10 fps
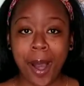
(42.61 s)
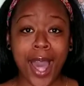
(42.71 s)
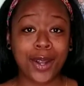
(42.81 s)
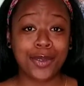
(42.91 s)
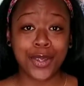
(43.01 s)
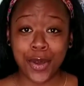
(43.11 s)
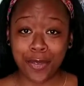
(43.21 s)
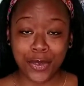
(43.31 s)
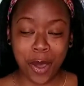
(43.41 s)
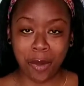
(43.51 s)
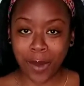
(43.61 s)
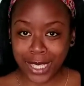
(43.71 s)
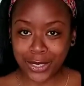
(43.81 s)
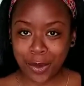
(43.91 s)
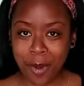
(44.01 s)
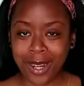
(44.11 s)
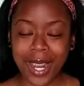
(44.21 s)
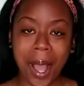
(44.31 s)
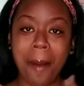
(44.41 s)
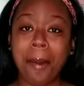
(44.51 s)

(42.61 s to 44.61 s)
I don't know if you have watched them or not,